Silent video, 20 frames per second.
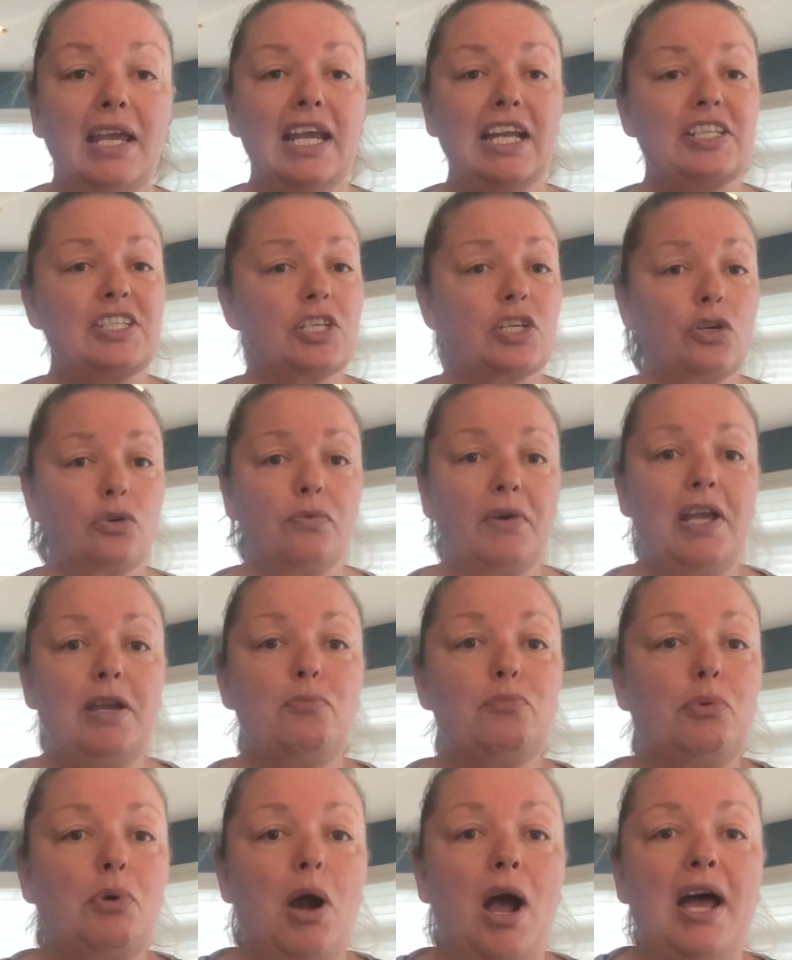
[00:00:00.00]
It's a
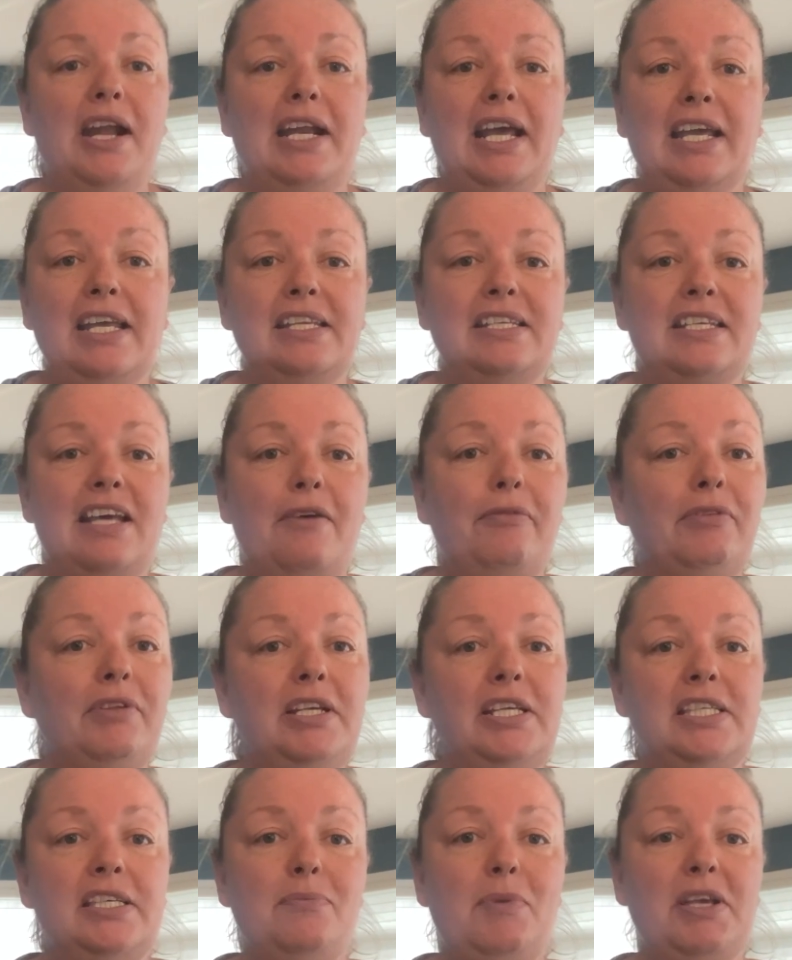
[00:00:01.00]
great bra and I can
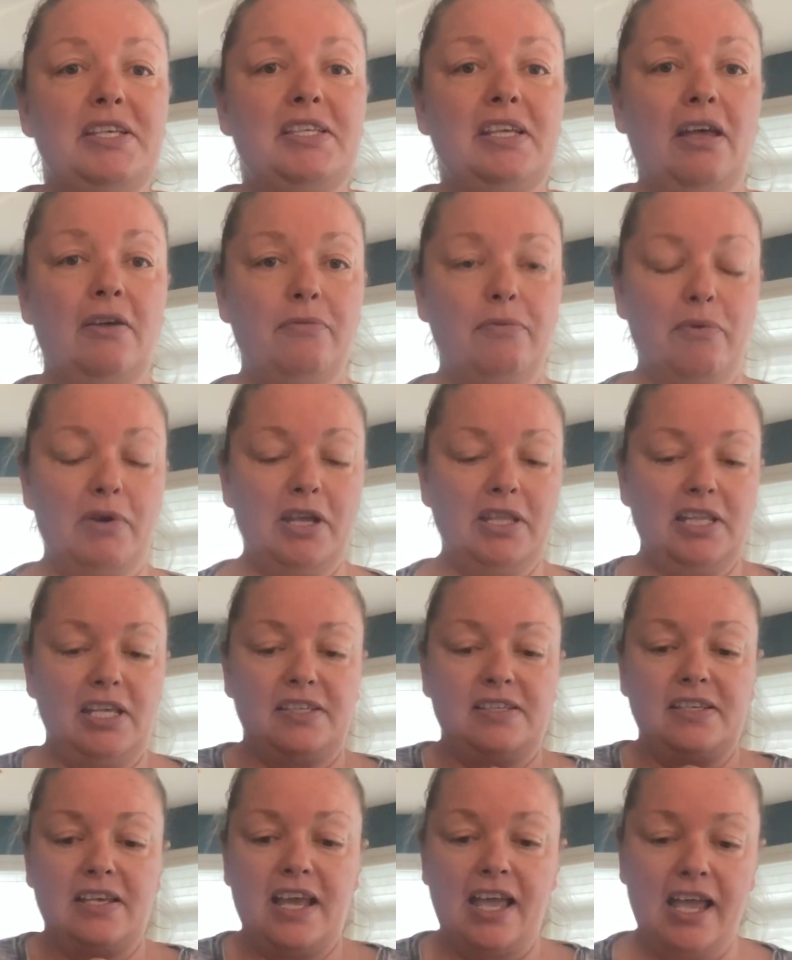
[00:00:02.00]
definitely see myself wearing
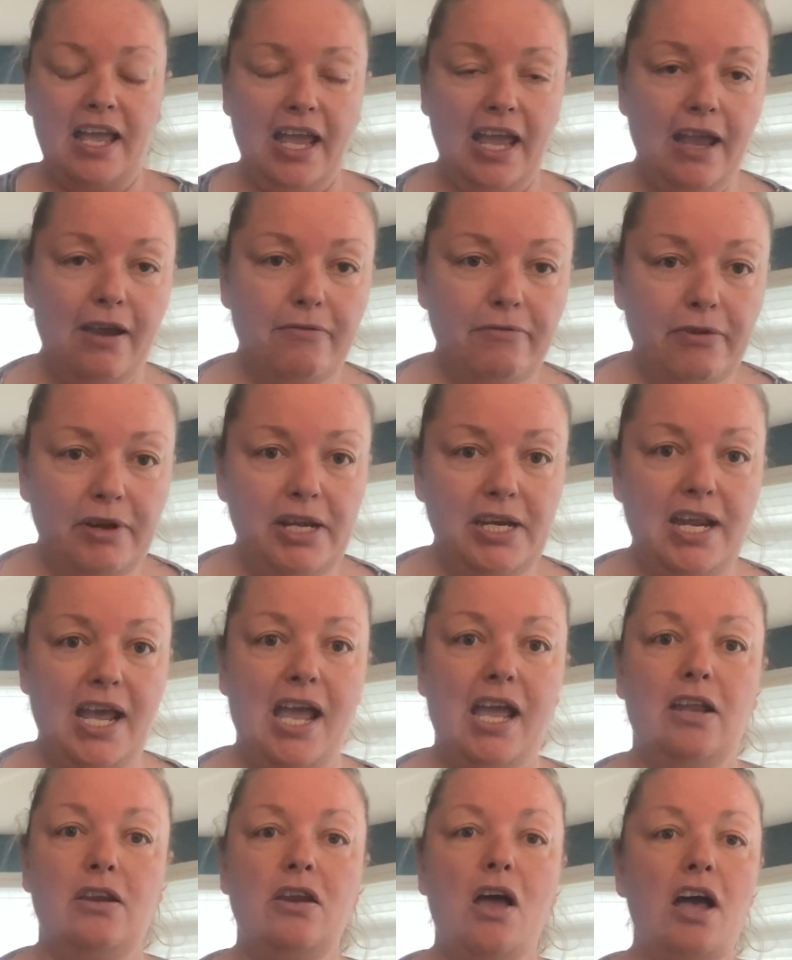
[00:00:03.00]
this every
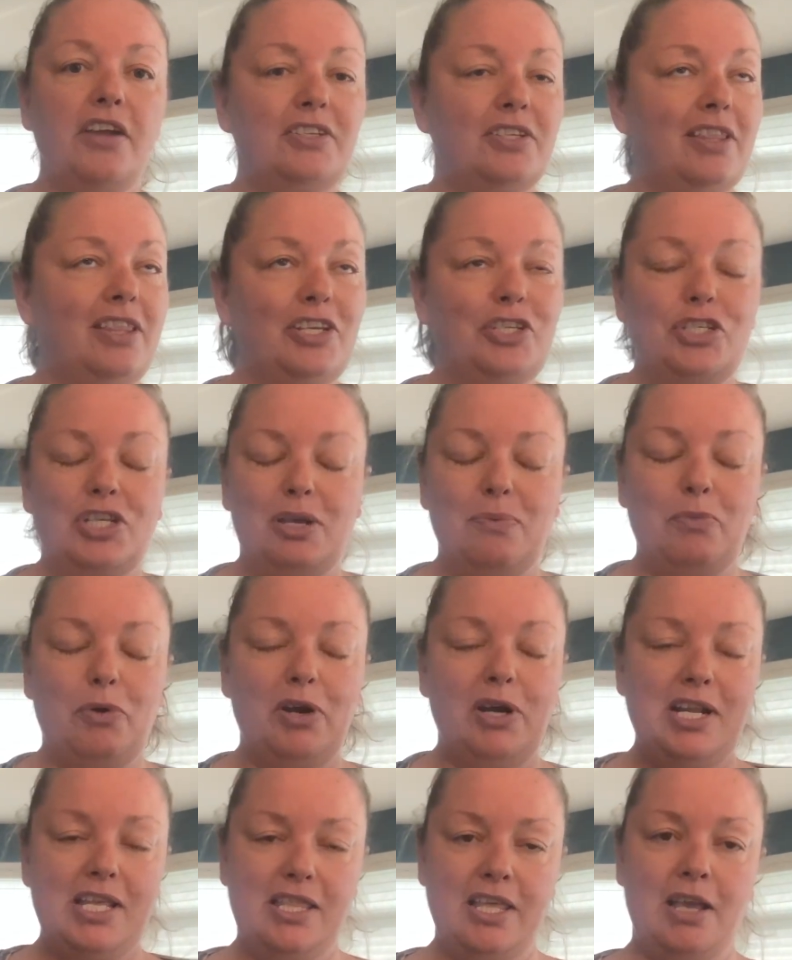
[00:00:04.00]
day, not to the gym or
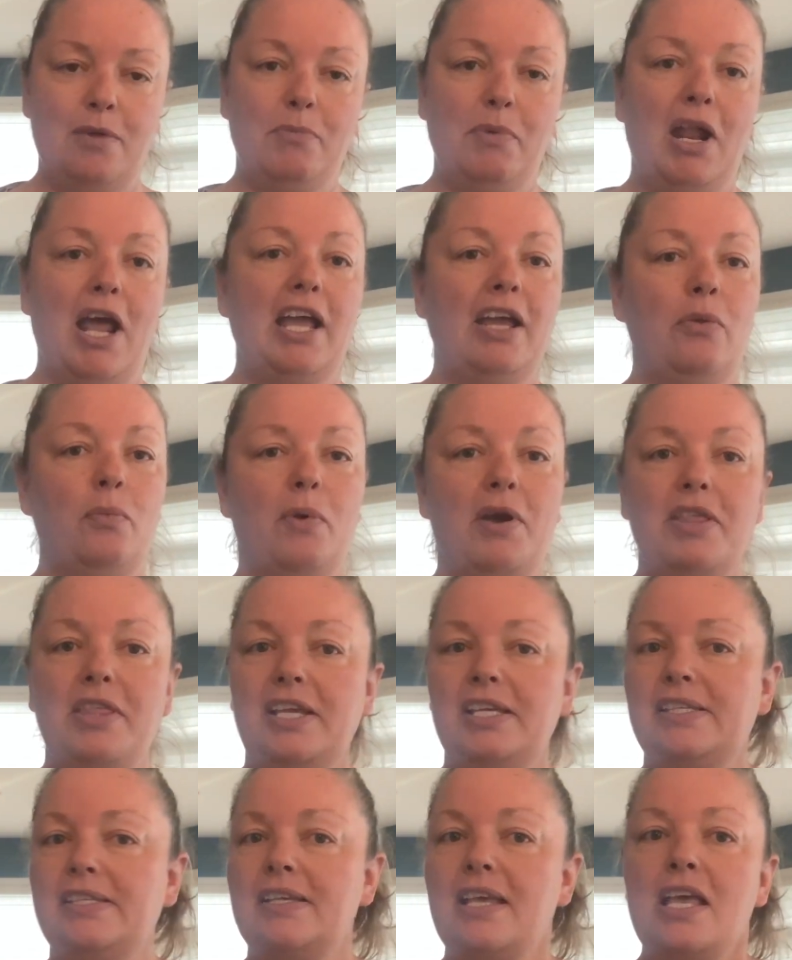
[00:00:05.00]
anything, but I could wear
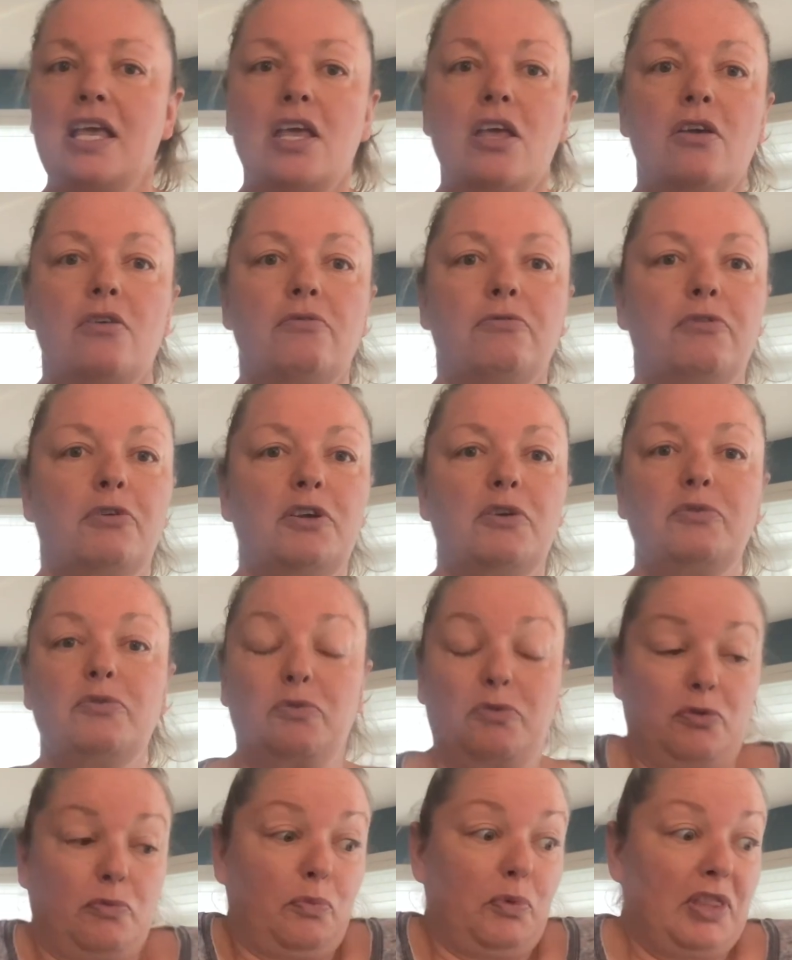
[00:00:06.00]
this for
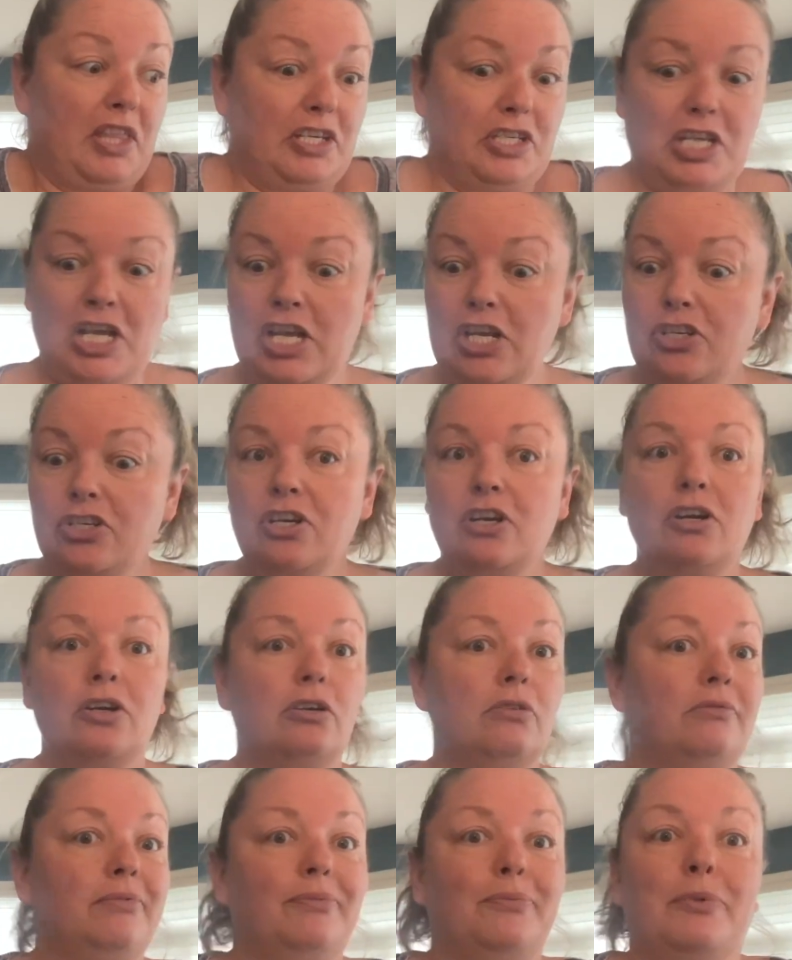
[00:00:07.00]
with a
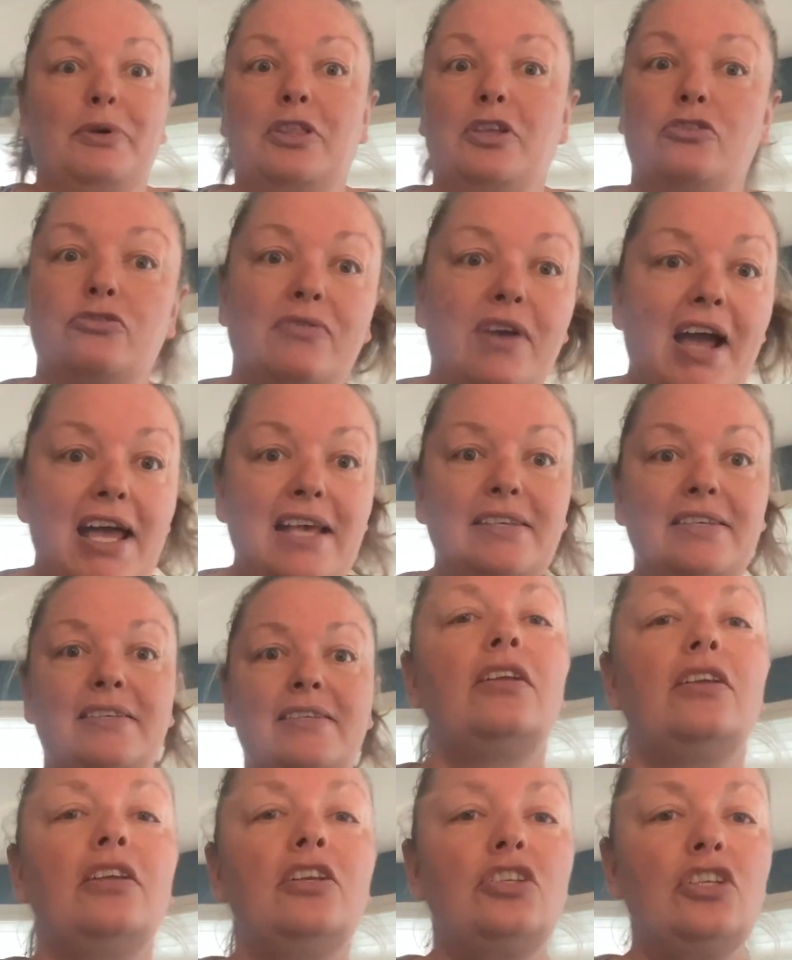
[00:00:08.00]
t-shirt, with a
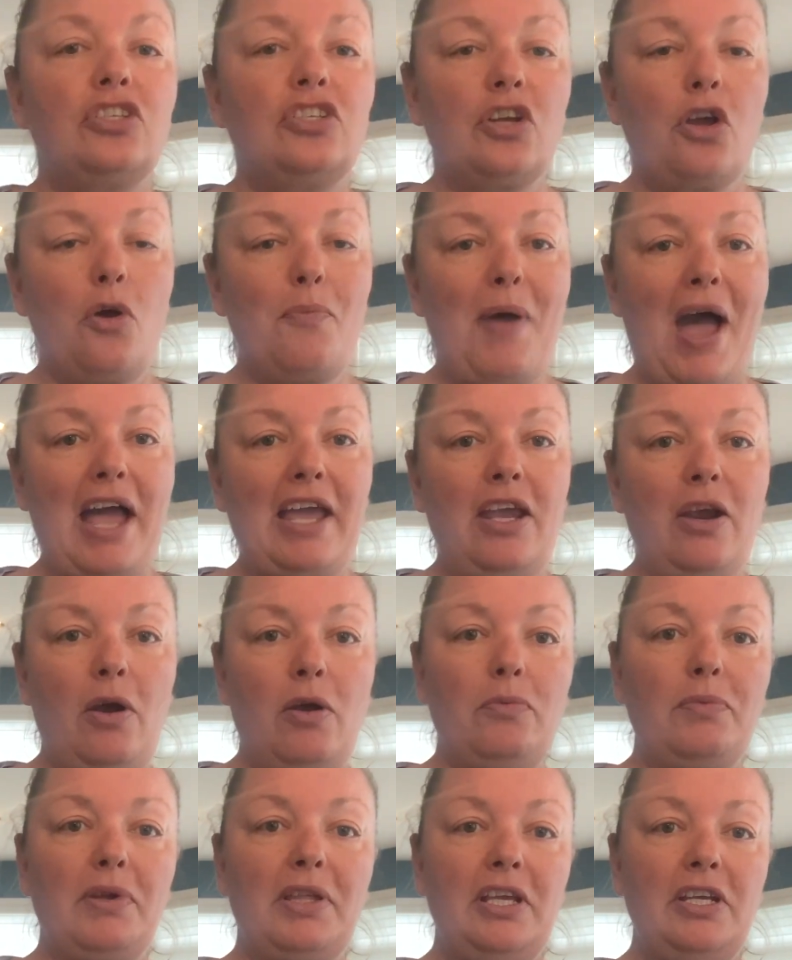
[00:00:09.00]
dress. And just to go back here, I
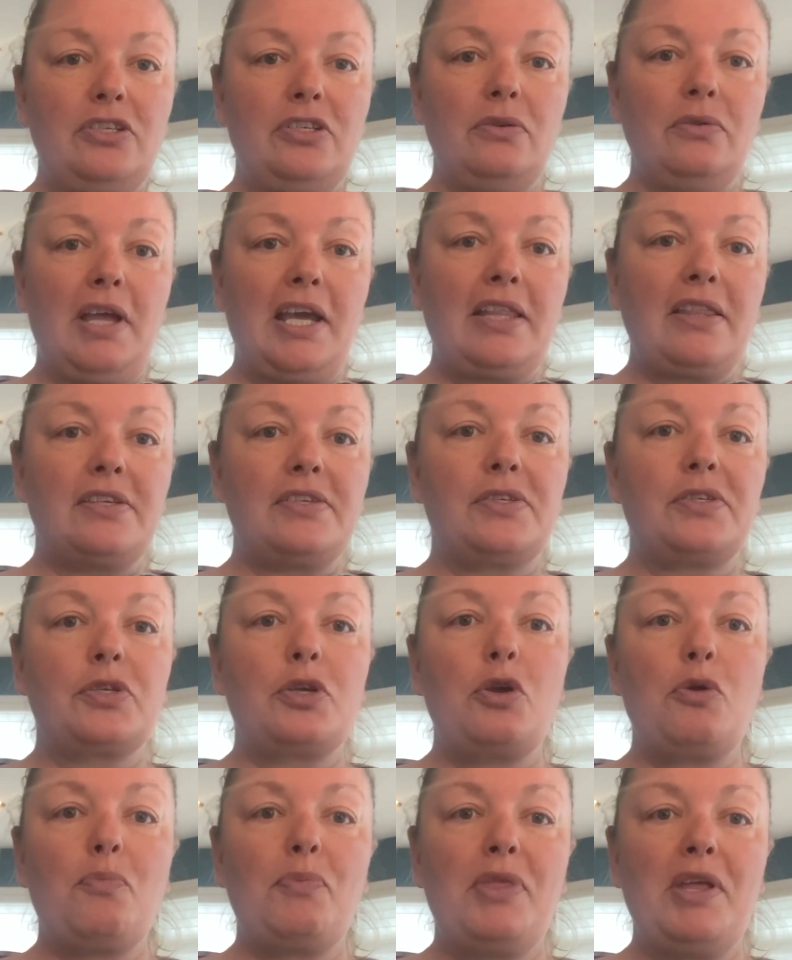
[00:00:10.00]
really do like the
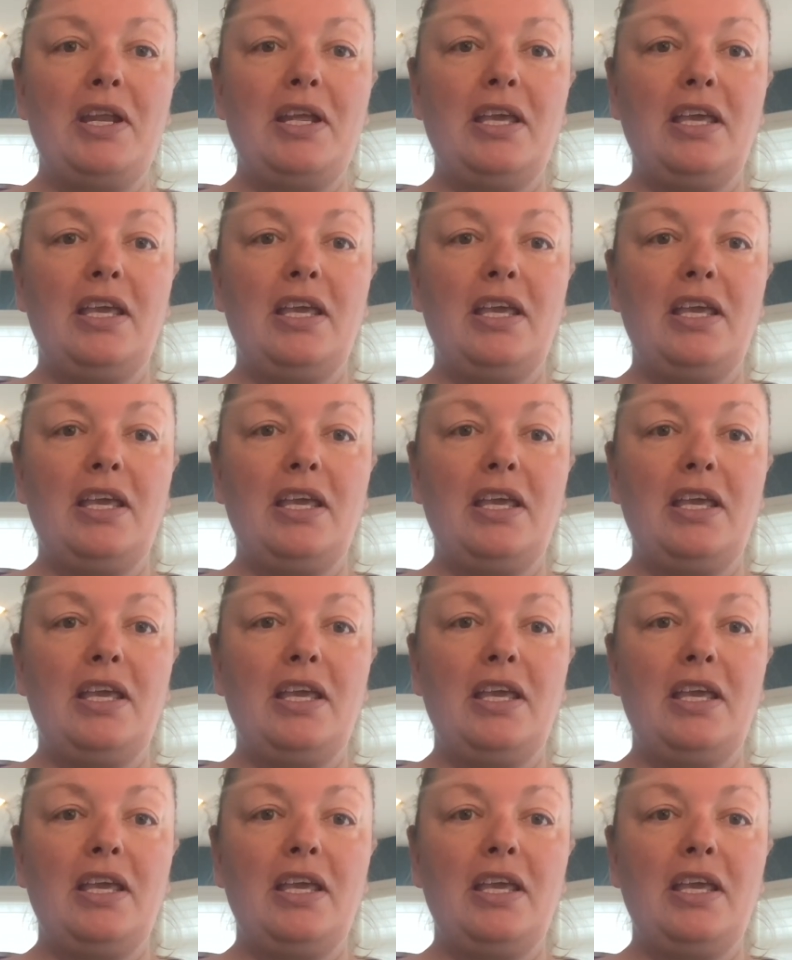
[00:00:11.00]
scoop that it